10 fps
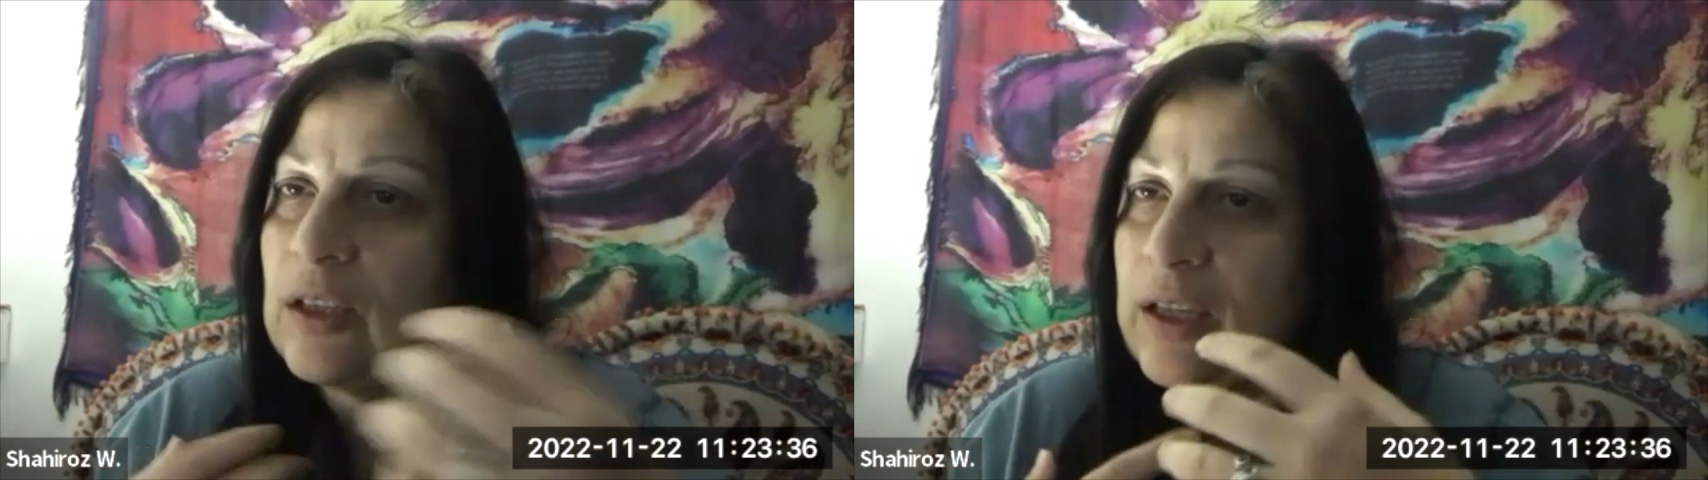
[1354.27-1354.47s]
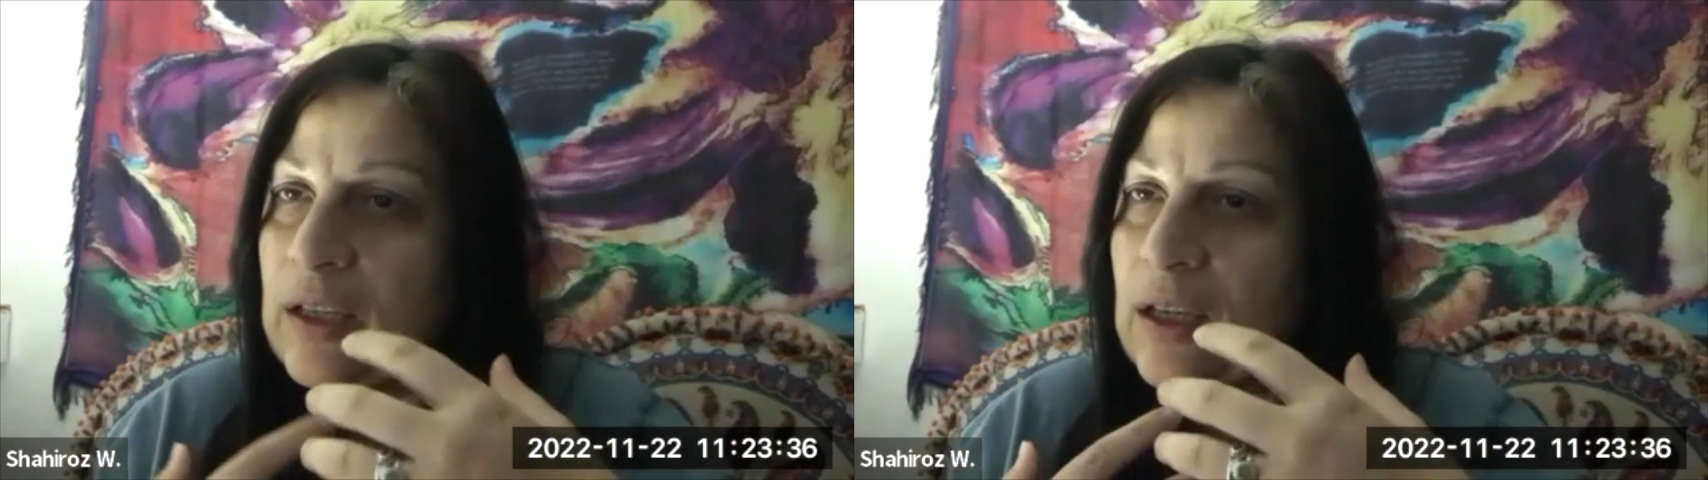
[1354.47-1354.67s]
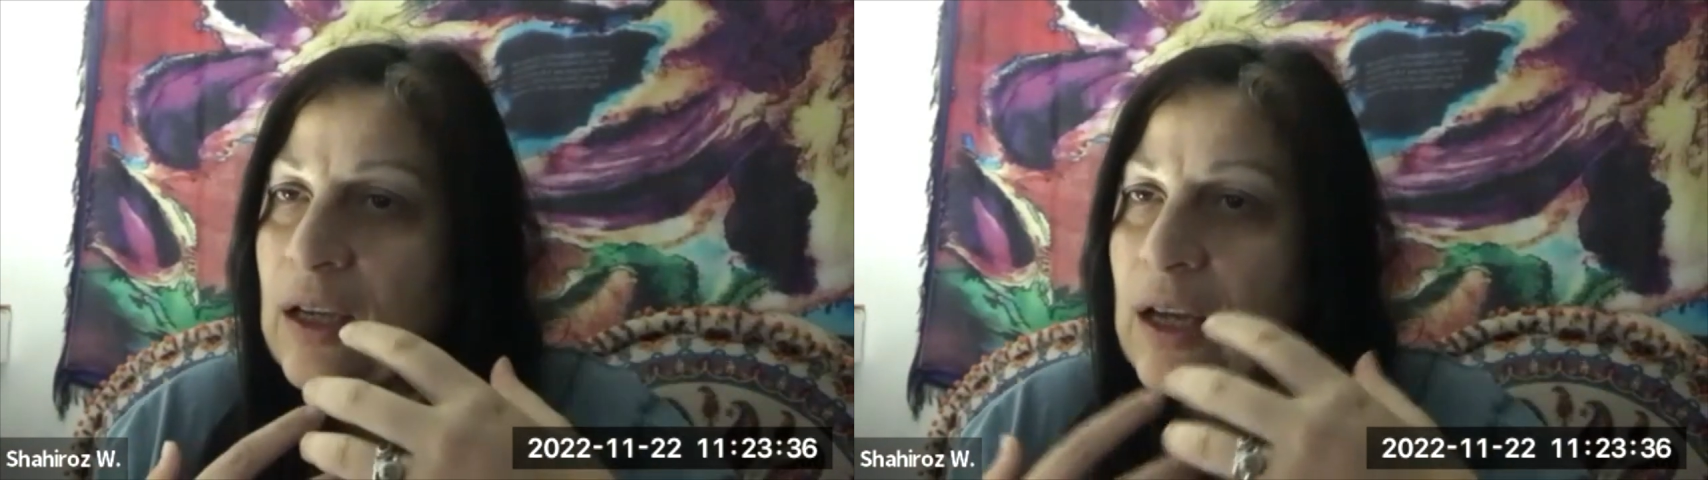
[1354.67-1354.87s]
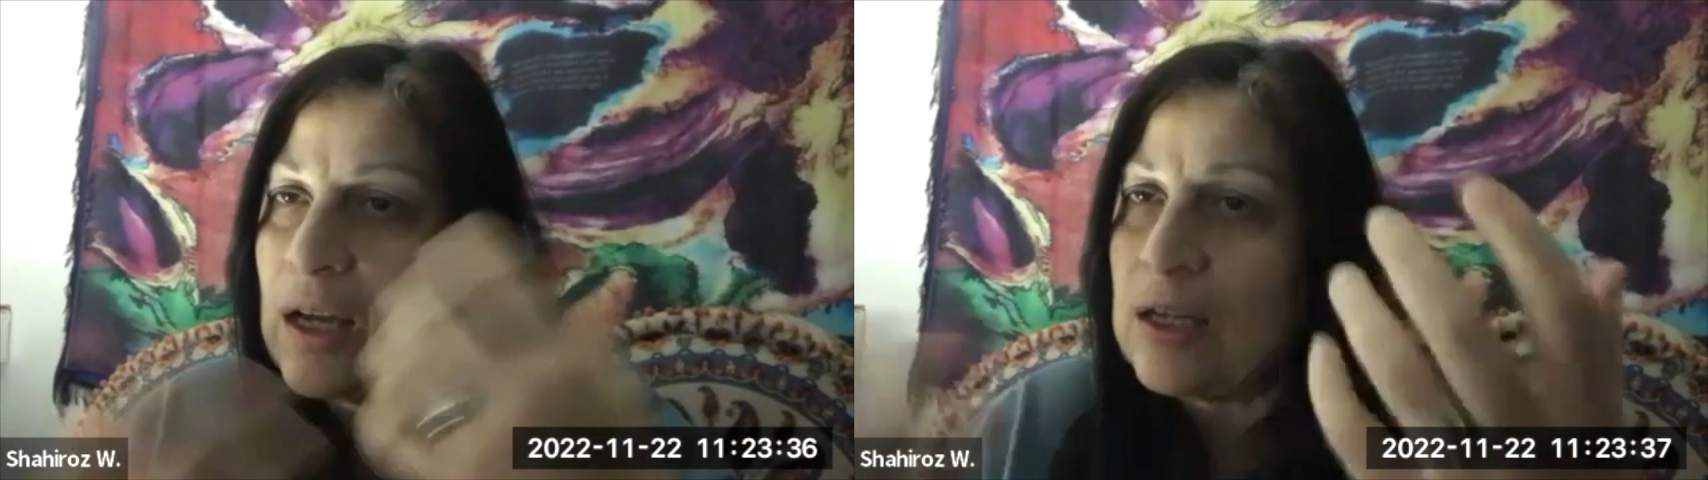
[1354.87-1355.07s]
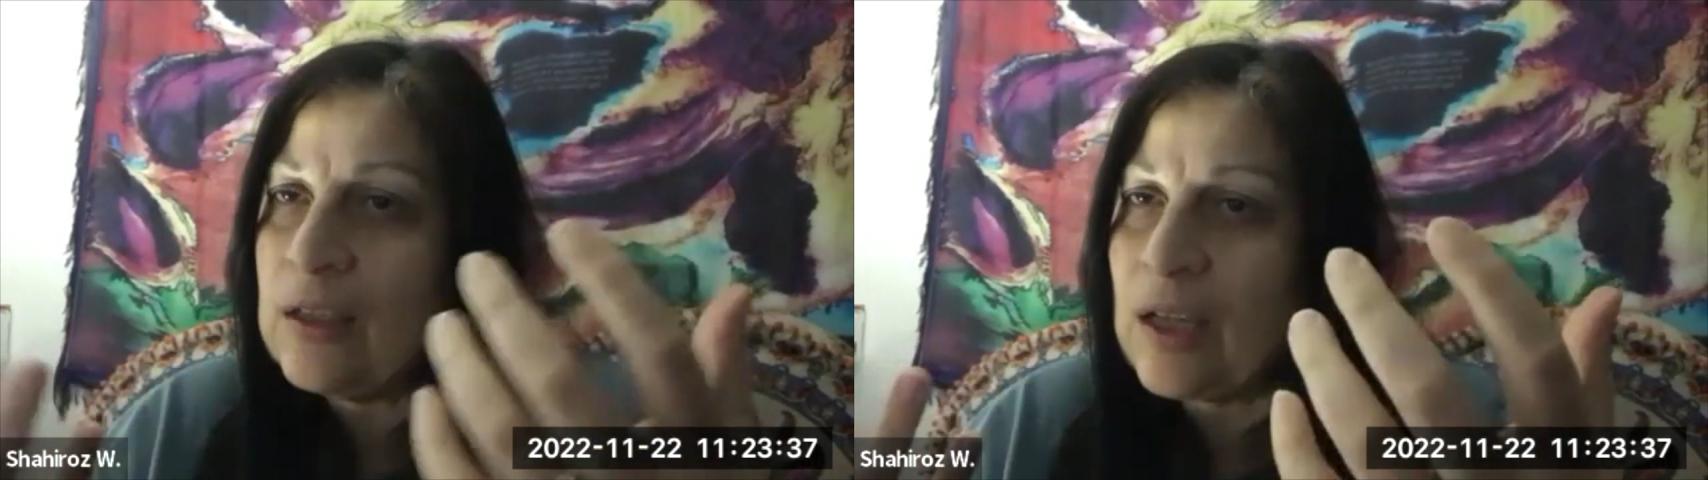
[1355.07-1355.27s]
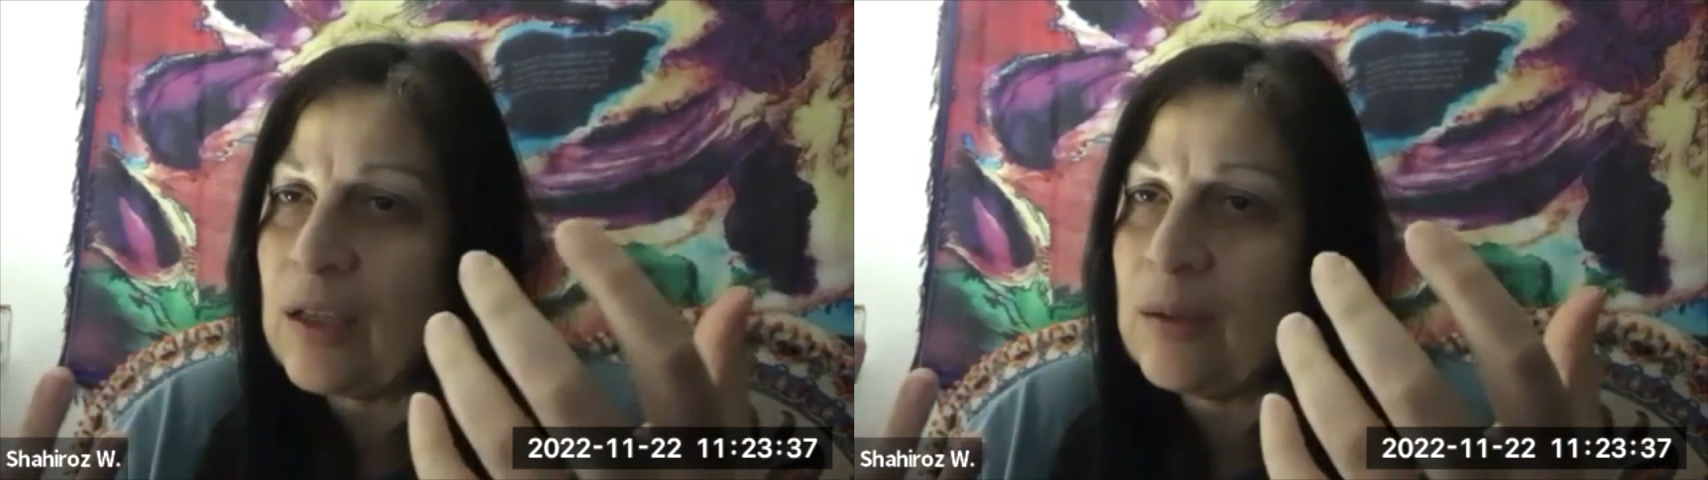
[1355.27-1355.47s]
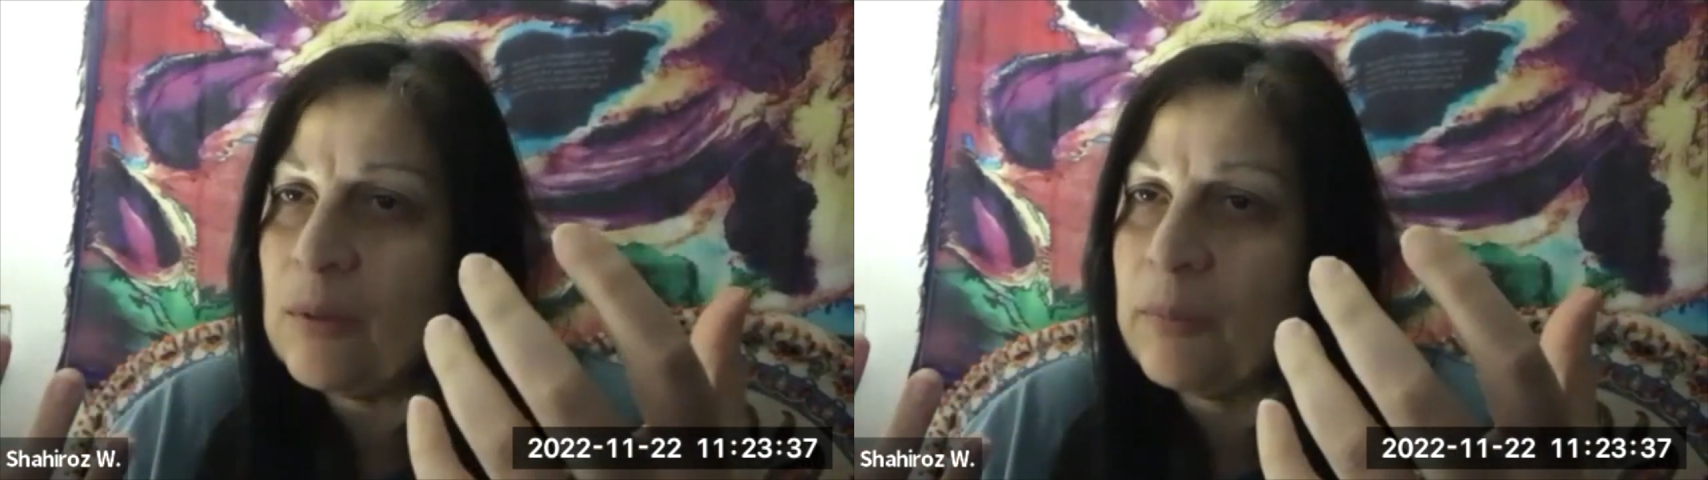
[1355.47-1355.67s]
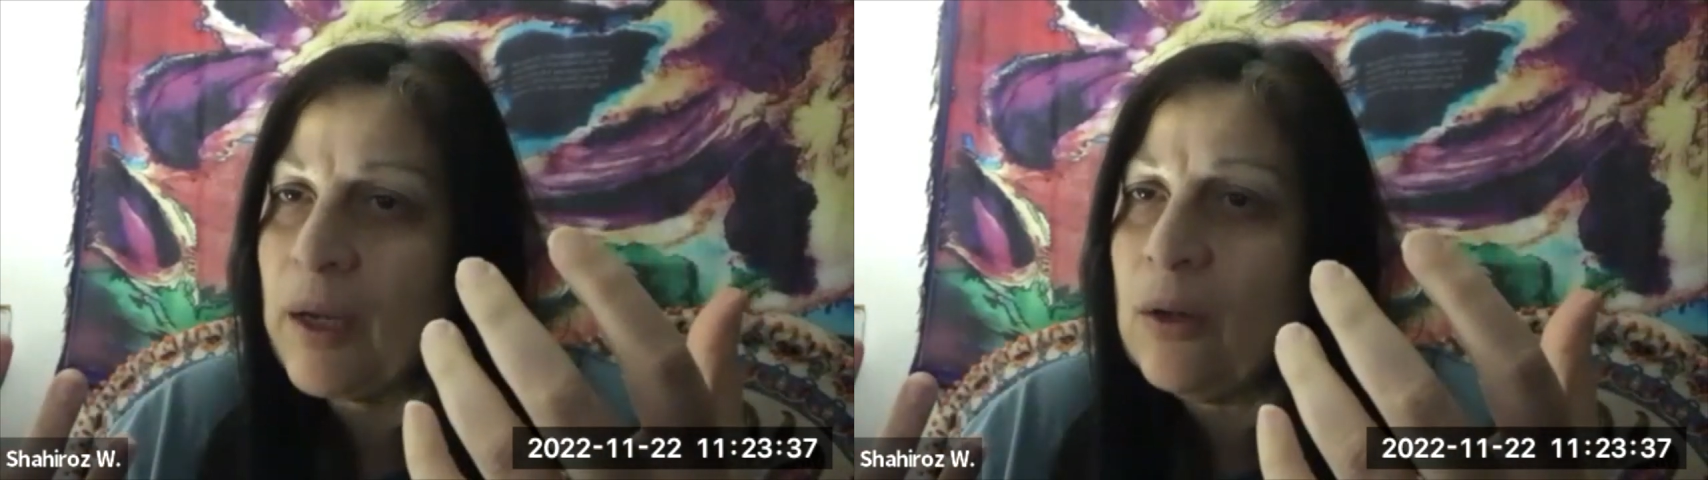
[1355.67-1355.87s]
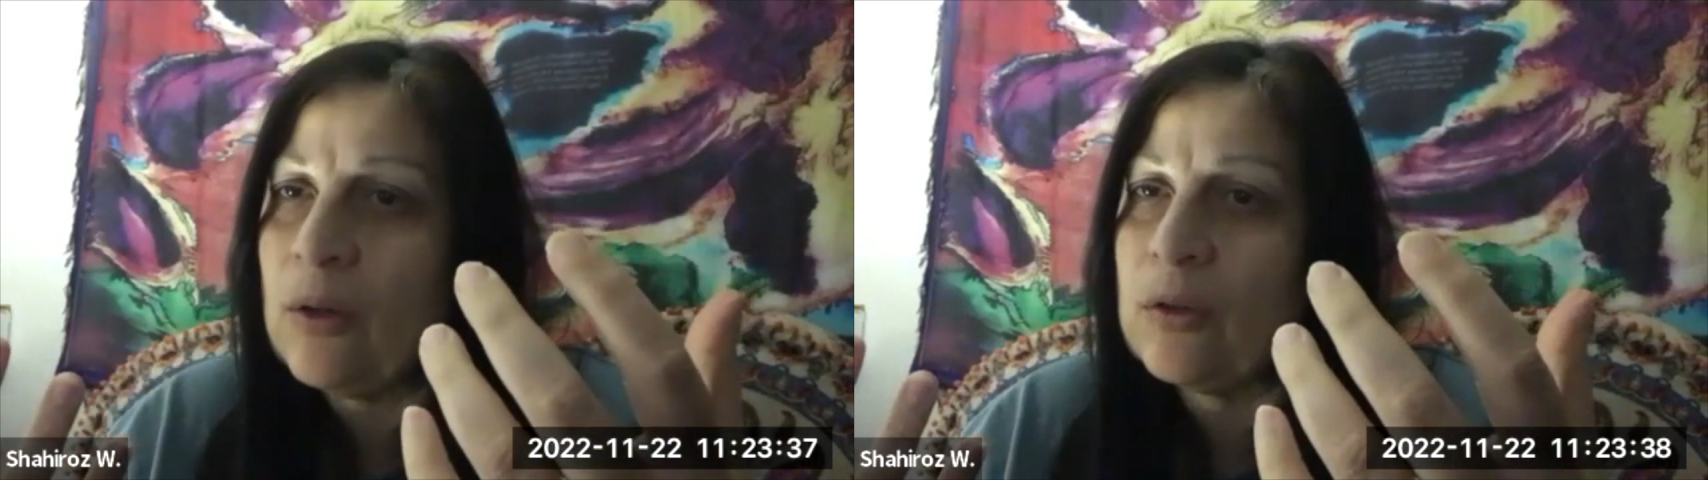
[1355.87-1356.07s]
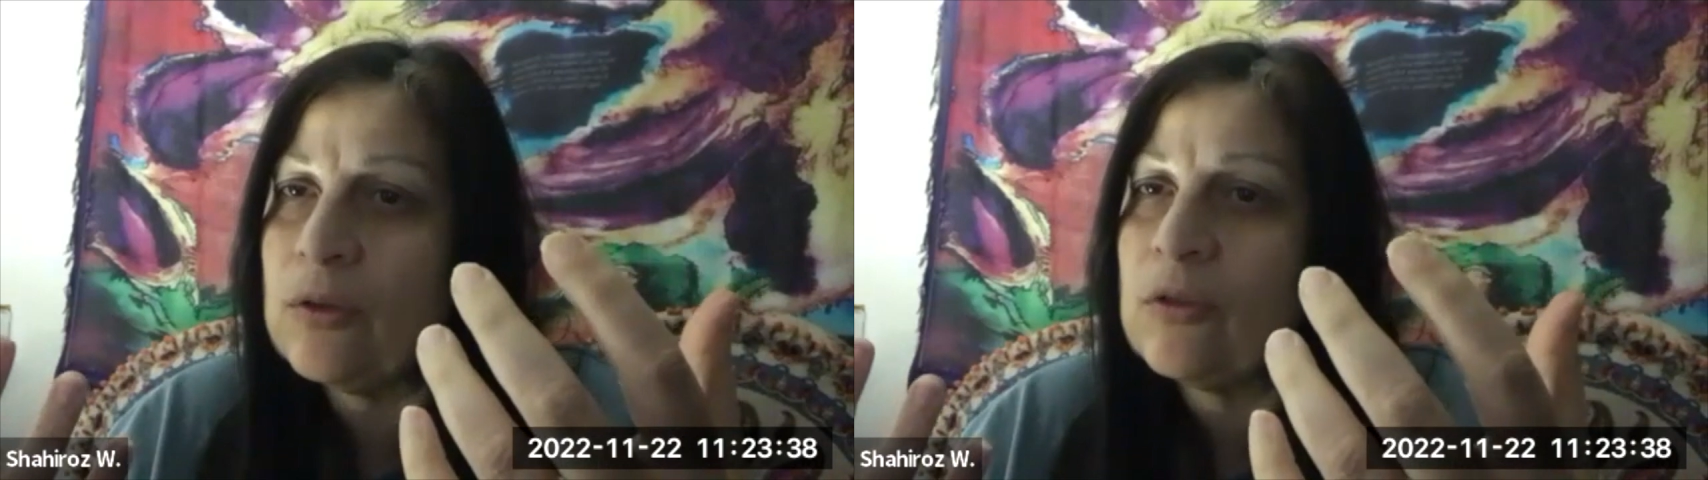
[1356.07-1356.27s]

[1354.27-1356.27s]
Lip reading: Like, how did that come about?